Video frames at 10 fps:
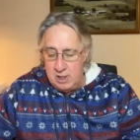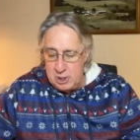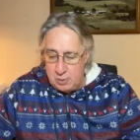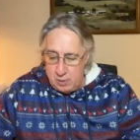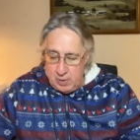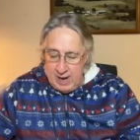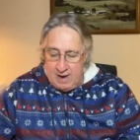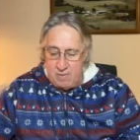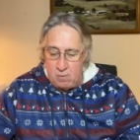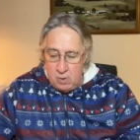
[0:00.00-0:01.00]
So when we
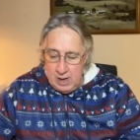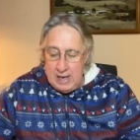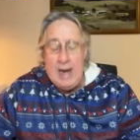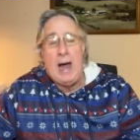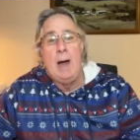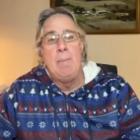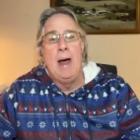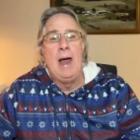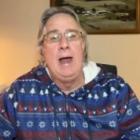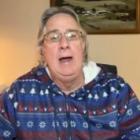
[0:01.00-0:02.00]
have really high
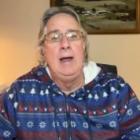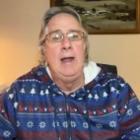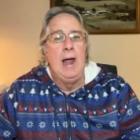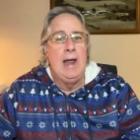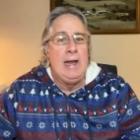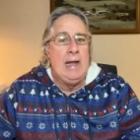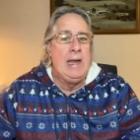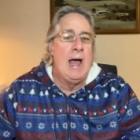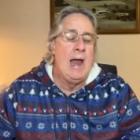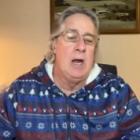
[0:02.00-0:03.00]
mag and
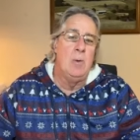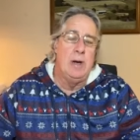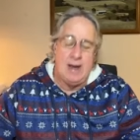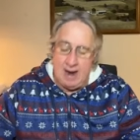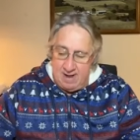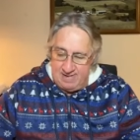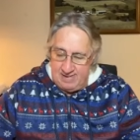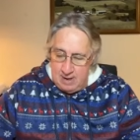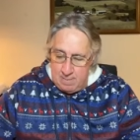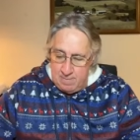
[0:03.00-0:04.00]
inadequate
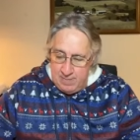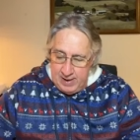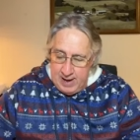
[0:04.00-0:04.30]
calcium,